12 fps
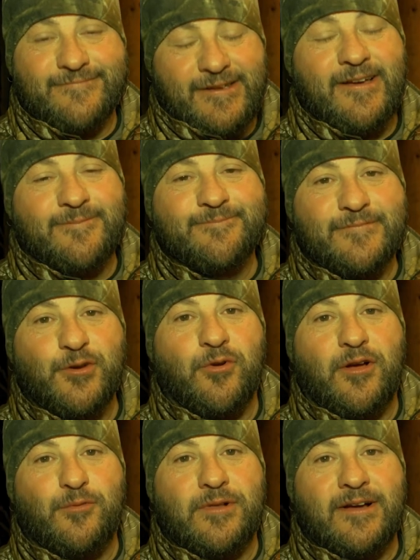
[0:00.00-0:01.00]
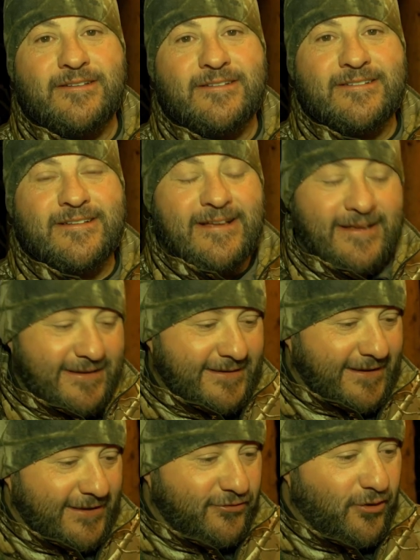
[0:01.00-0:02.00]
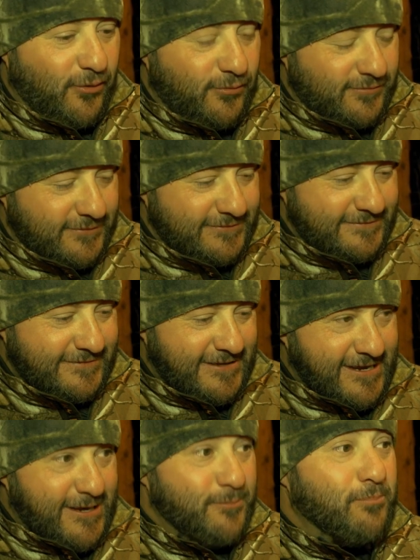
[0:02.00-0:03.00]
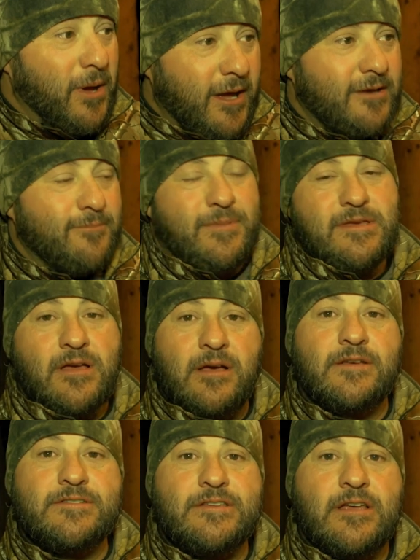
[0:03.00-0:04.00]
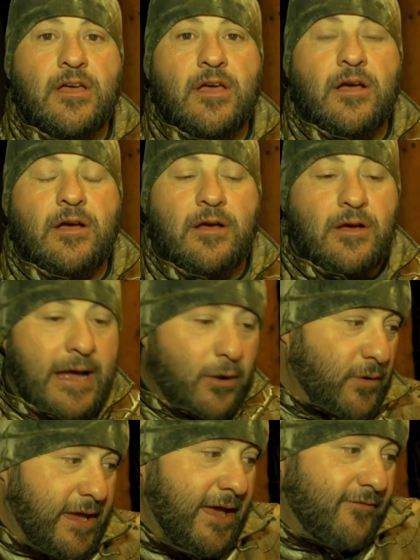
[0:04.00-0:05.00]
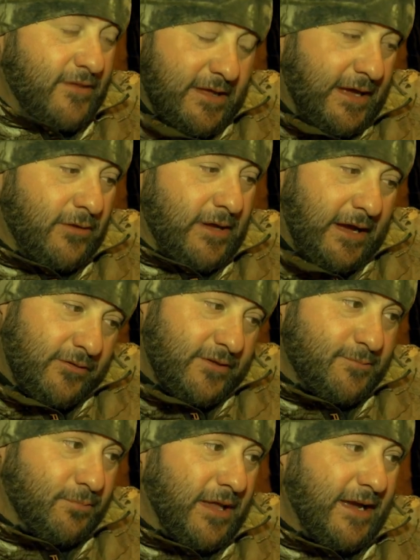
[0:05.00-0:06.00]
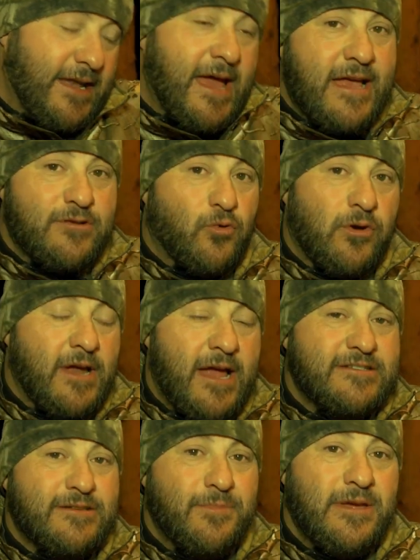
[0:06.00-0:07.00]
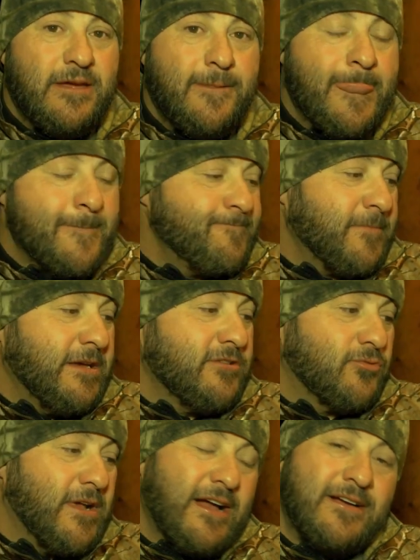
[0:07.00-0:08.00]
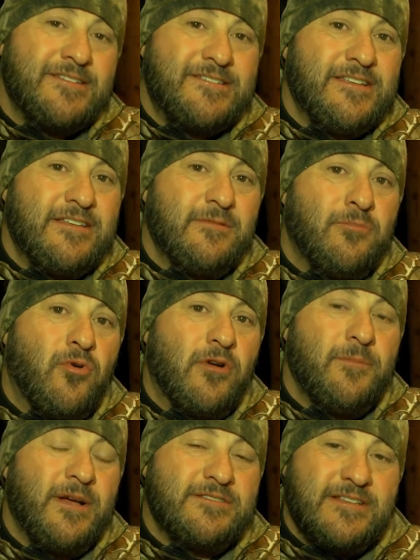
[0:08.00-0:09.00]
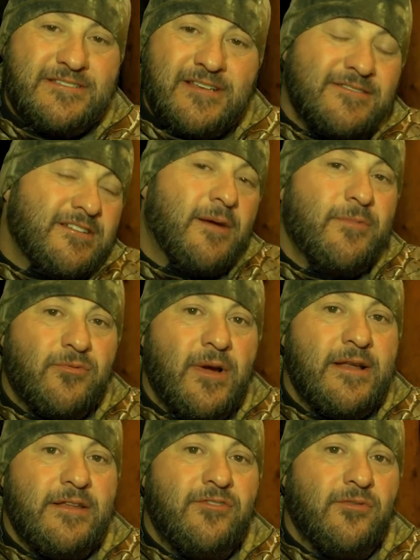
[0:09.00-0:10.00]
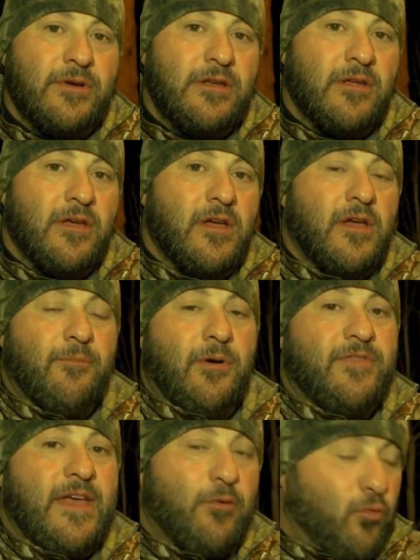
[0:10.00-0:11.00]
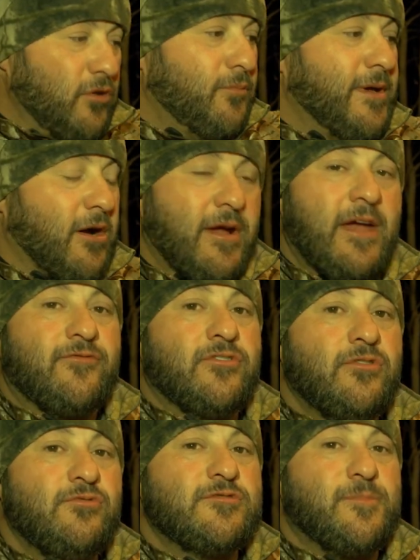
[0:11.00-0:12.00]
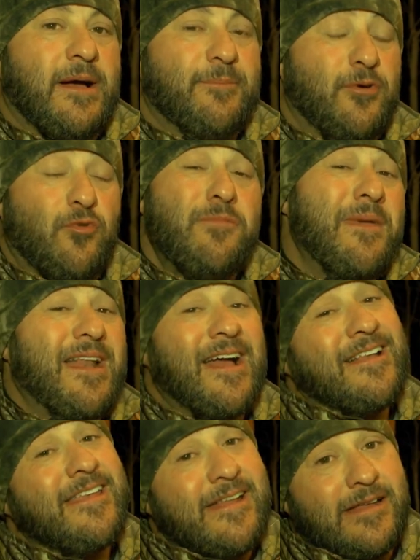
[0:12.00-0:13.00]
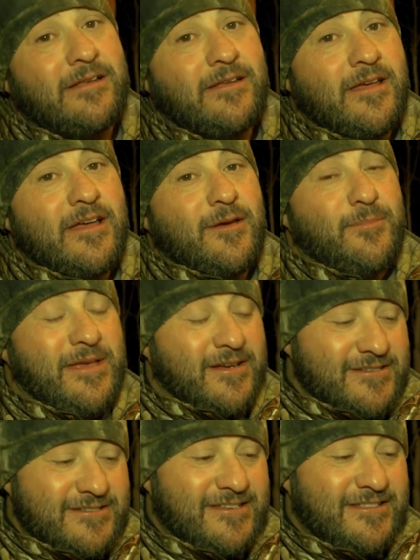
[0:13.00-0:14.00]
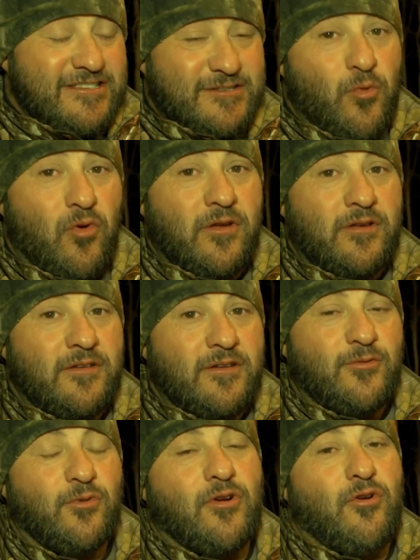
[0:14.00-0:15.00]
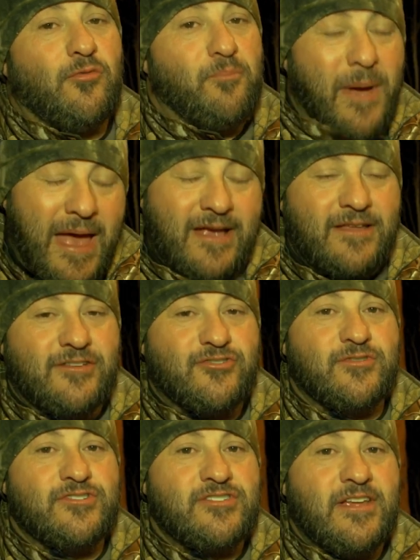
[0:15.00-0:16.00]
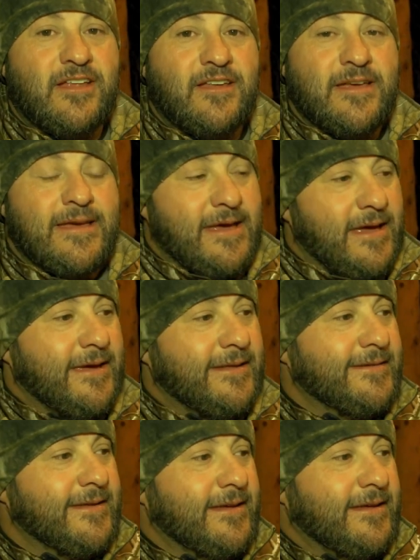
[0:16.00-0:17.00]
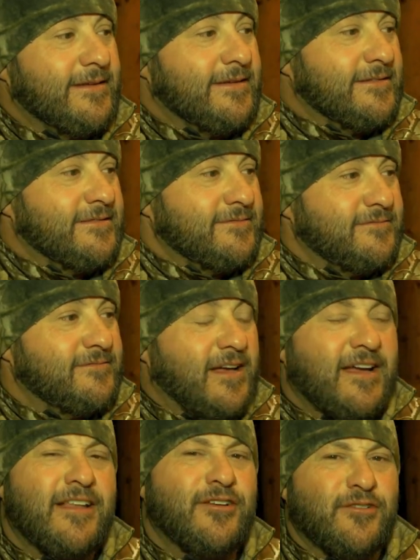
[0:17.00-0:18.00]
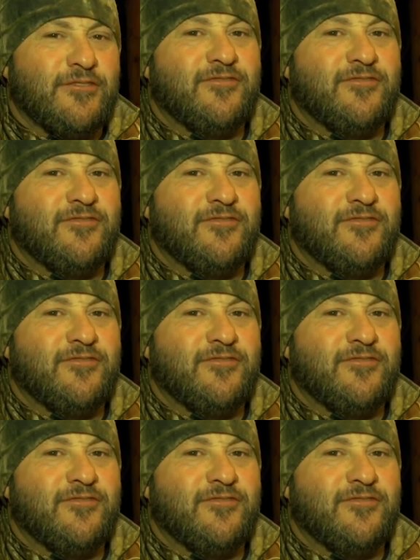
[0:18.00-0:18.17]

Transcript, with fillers: Yeah, the ground blind. So, but because uh, how we have how, how the blind has where it has to be is we're not going to sit in the morning because the sun's coming right into it but that will be our afternoon spot but we may not need it because this morning we're going back in the tree stand and i got a good